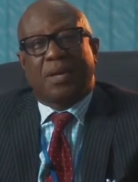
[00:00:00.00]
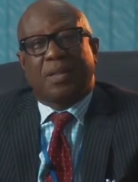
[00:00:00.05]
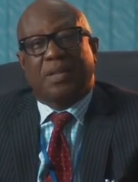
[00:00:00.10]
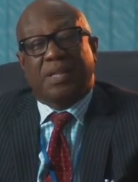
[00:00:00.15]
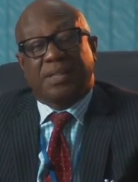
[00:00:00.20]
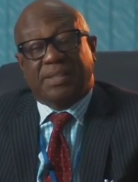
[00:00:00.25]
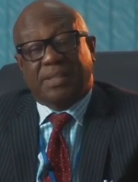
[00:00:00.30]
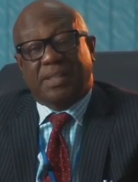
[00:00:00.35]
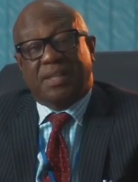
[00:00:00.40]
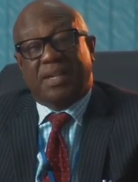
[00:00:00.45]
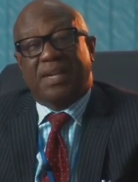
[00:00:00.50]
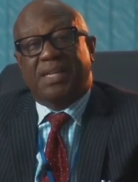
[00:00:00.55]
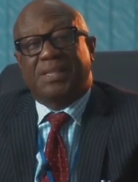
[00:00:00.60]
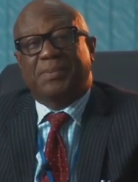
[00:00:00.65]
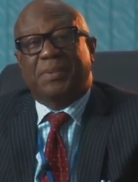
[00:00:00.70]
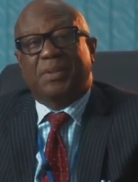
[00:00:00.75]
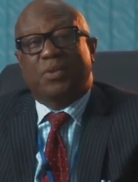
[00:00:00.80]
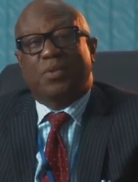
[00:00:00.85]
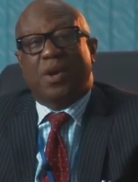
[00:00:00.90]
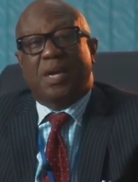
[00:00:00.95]
this year has
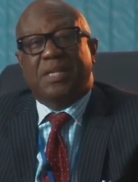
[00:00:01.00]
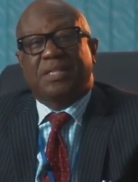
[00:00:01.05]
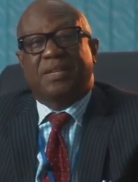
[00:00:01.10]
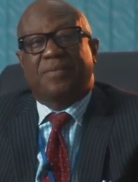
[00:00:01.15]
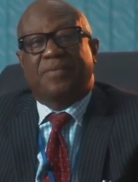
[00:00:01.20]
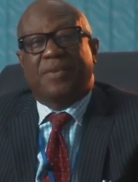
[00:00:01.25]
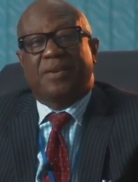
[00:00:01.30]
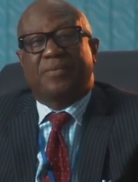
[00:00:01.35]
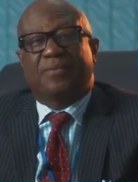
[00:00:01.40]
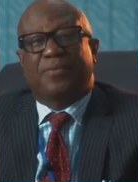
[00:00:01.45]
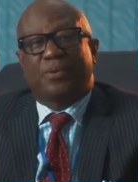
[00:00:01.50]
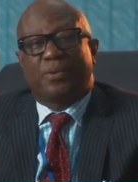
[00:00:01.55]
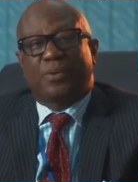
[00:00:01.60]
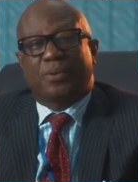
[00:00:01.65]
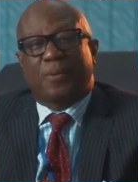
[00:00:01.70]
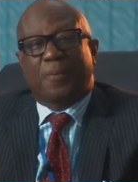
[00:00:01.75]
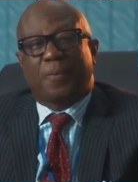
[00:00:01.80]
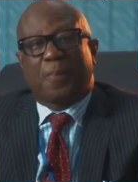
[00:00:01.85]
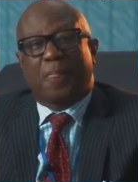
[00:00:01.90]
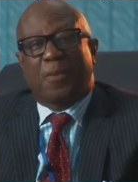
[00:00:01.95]
been quite eventful.
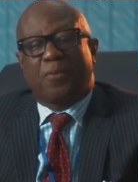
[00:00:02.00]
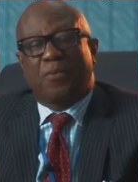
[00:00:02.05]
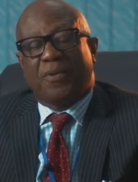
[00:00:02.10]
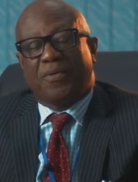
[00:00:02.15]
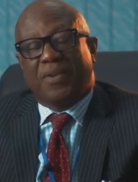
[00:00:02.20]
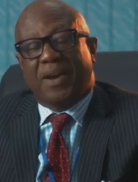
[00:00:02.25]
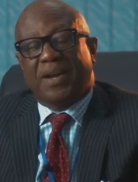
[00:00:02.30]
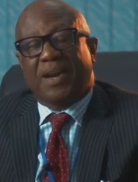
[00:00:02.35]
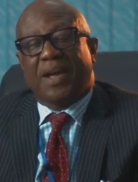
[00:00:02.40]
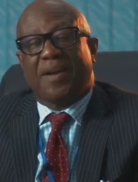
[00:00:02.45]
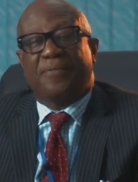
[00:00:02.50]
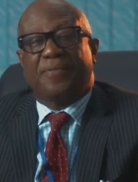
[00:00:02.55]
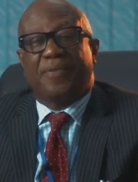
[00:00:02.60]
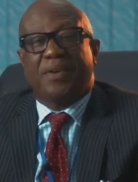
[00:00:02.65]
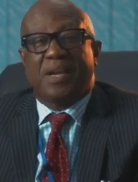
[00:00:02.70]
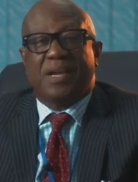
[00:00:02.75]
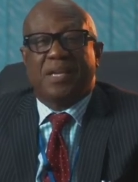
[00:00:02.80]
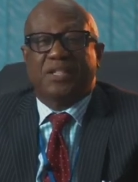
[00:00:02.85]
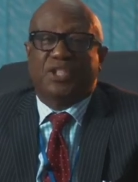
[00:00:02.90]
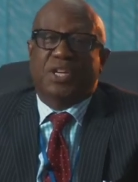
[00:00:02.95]
We've had our
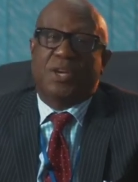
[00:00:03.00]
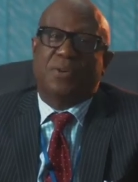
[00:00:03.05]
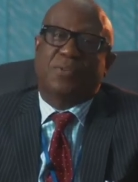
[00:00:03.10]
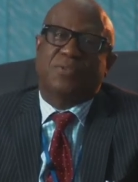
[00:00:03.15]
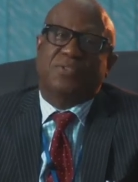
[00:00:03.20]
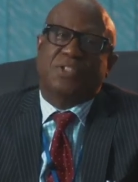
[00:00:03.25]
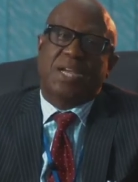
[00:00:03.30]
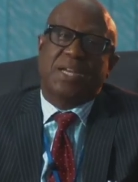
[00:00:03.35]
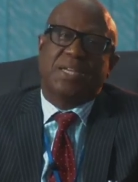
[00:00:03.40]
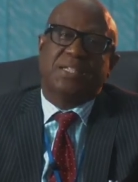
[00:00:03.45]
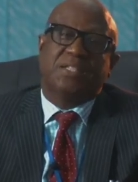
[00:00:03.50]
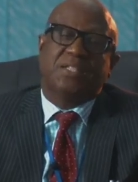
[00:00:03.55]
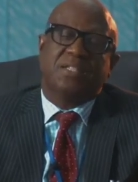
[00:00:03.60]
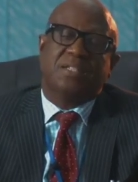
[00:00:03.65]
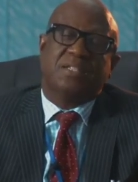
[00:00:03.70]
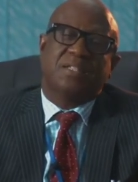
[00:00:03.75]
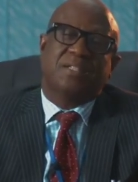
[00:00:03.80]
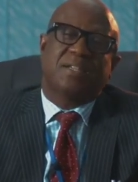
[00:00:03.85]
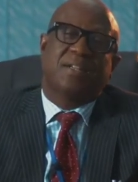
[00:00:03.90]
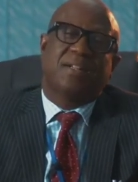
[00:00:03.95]
fair share of
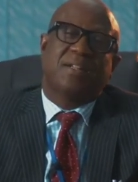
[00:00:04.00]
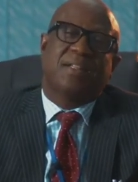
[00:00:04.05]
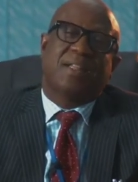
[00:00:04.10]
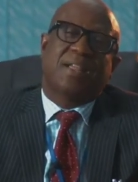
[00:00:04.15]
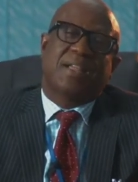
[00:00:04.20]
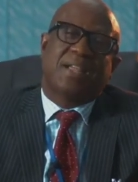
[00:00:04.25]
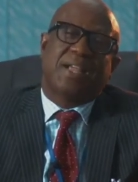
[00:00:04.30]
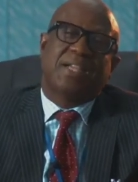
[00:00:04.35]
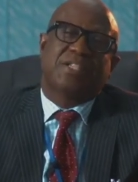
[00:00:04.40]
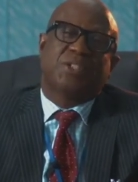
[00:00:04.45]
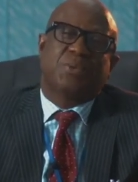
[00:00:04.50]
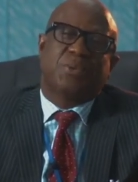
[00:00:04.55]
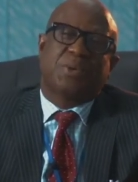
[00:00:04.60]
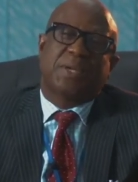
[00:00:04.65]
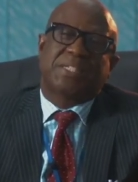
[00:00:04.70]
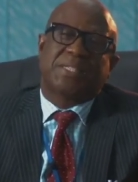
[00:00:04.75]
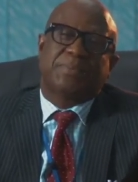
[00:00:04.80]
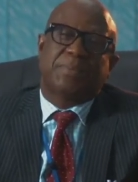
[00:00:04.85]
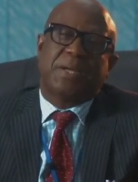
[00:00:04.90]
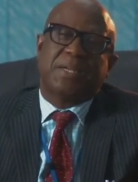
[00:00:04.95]
challenges, as you
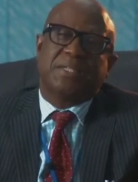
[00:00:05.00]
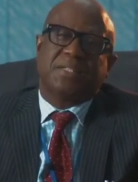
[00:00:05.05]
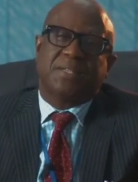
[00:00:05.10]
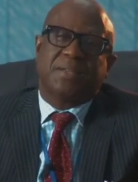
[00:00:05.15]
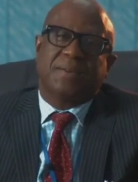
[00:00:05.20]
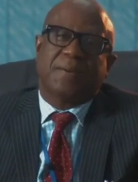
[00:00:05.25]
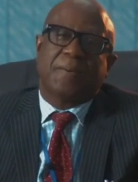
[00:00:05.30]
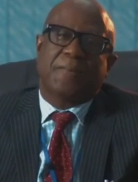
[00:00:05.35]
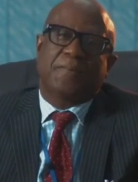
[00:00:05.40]
would expect.